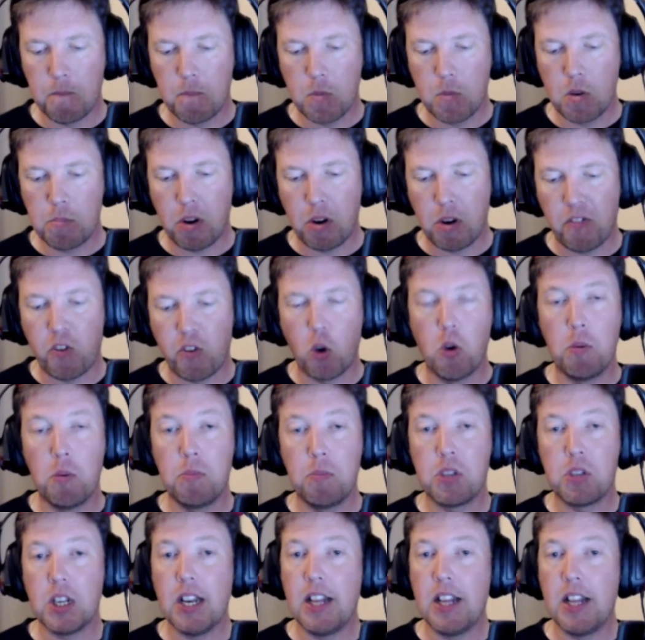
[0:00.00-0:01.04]

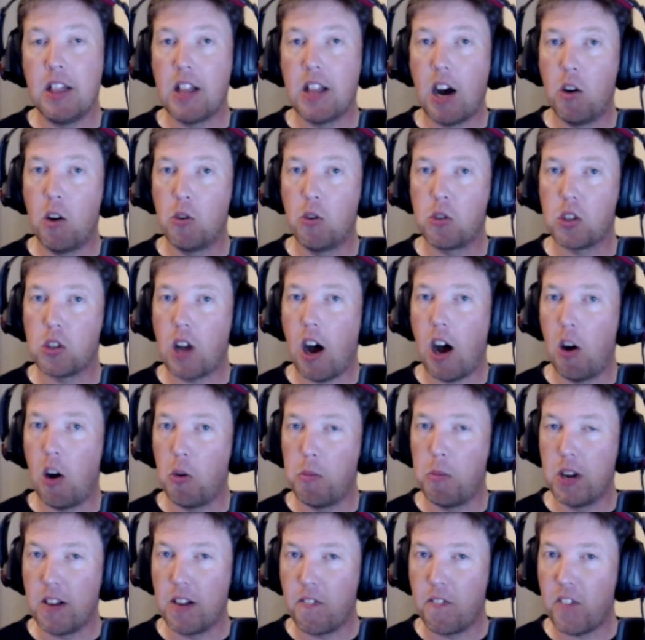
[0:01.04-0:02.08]
performed in those
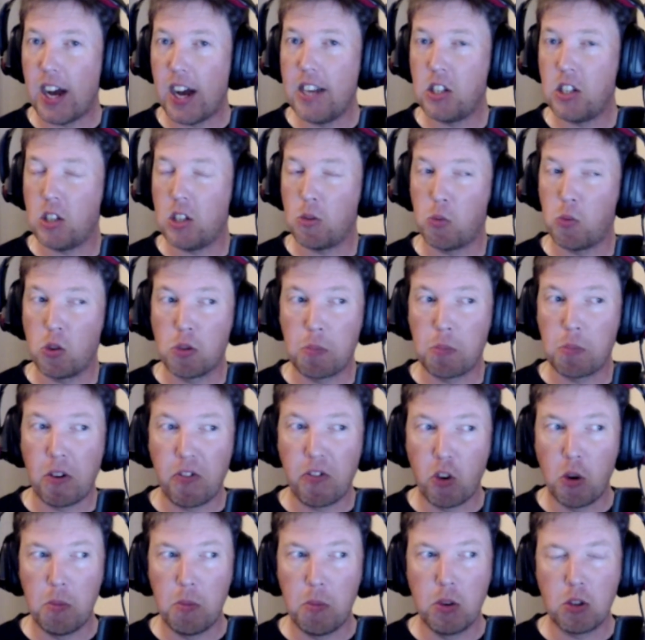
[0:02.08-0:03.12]
opening phases once
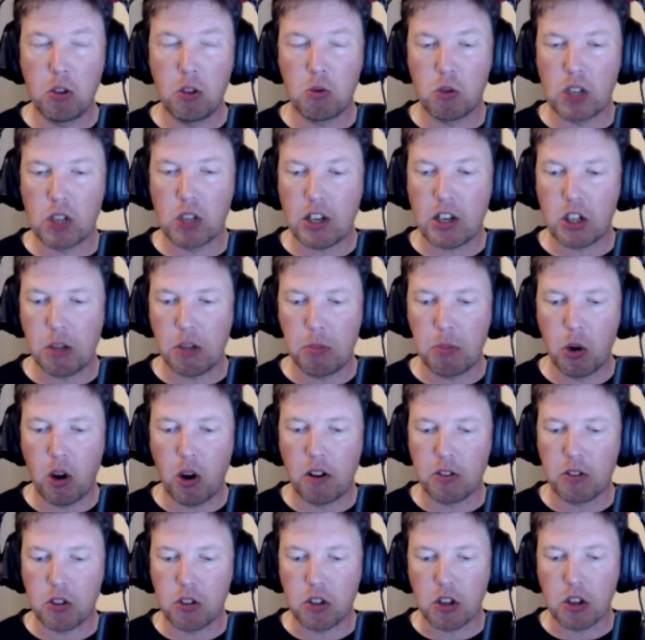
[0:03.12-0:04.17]
performance was actually put
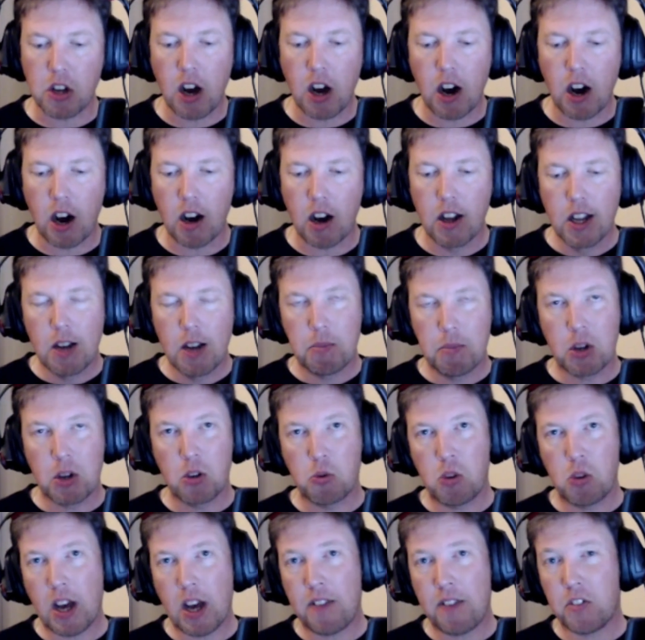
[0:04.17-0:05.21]
onto the car, because
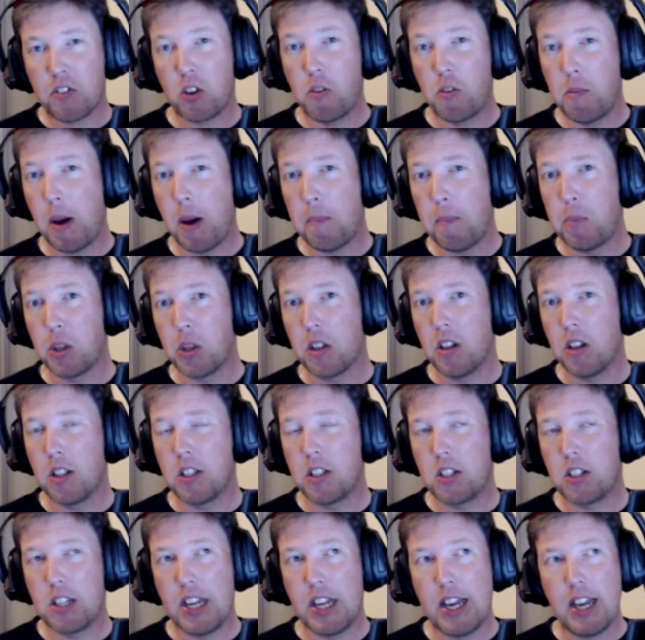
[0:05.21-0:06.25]
we have to remember that
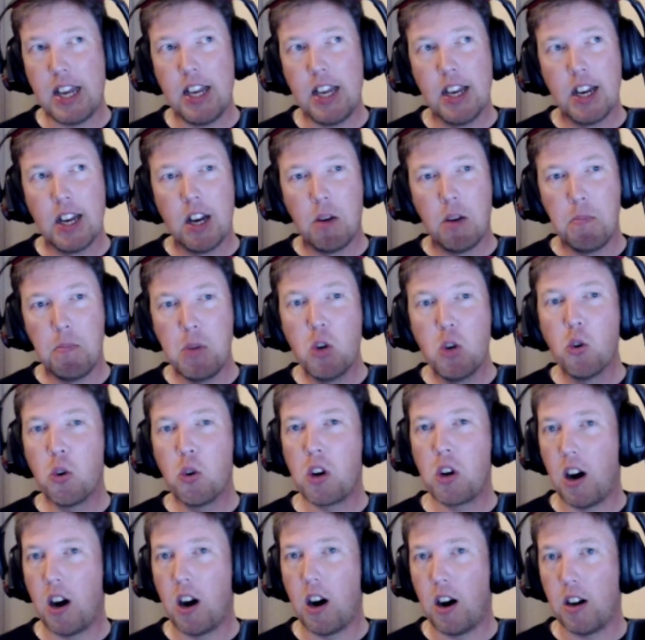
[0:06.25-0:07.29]
the mule
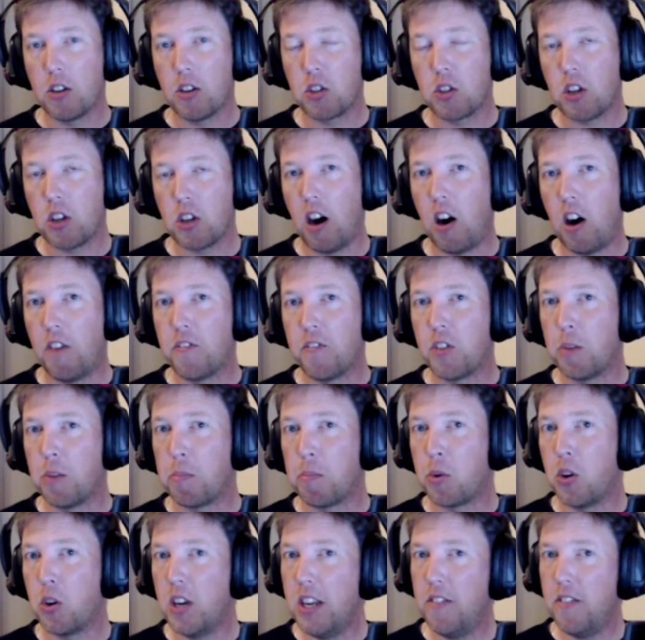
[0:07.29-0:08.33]
cars of the
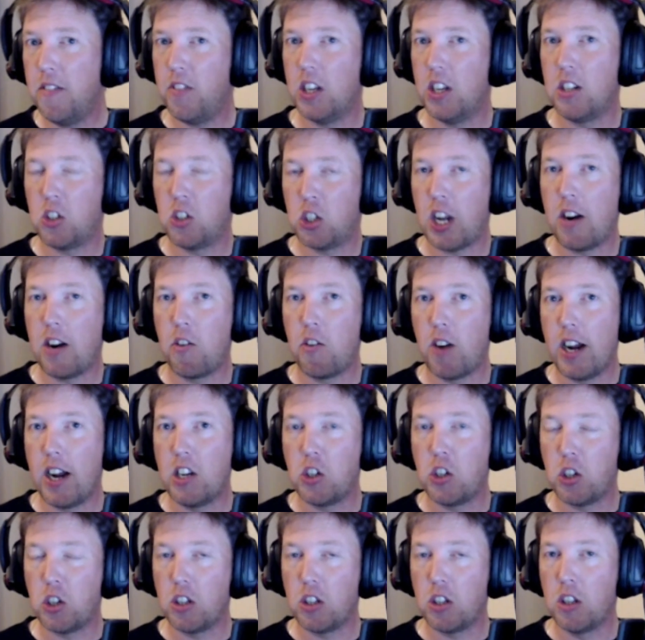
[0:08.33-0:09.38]
previous
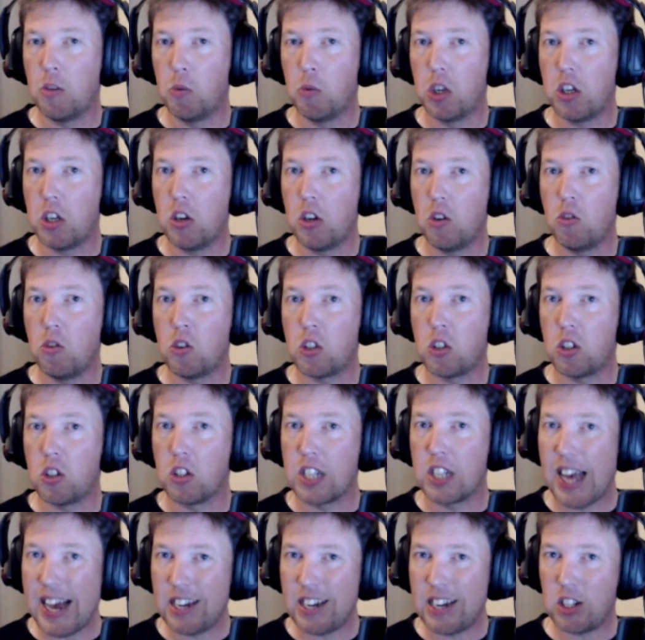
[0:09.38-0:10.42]
generation that were used to
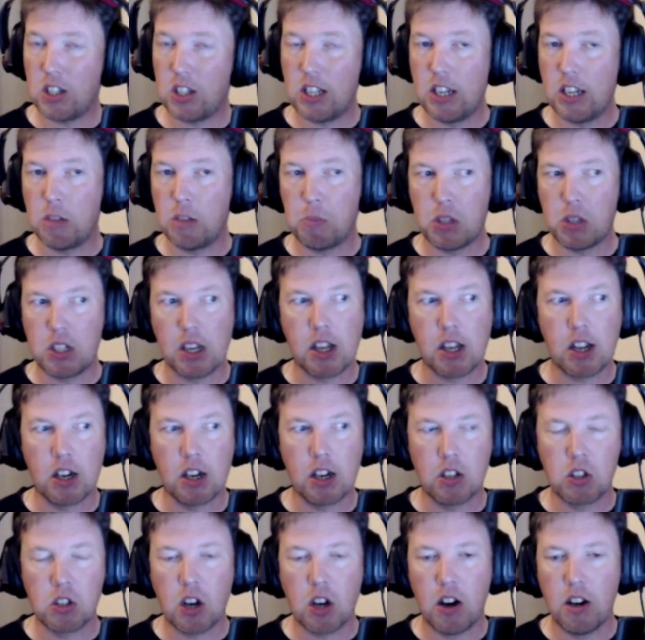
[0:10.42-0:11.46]
test these
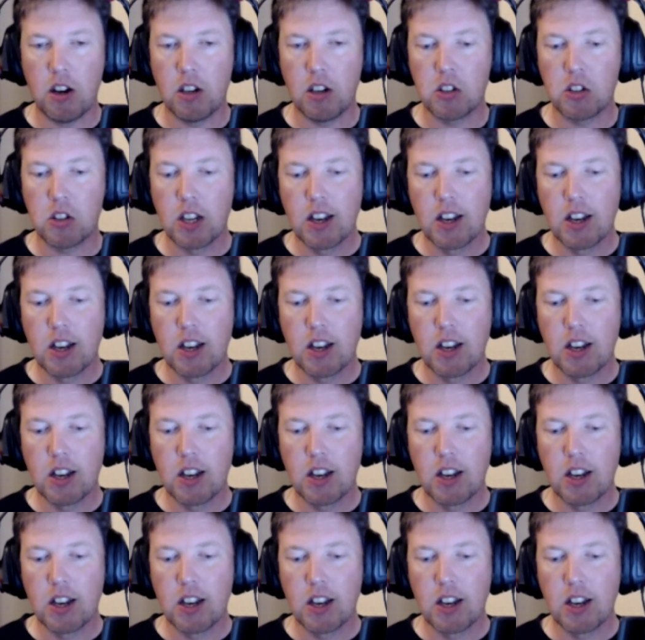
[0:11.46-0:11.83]
particular tyres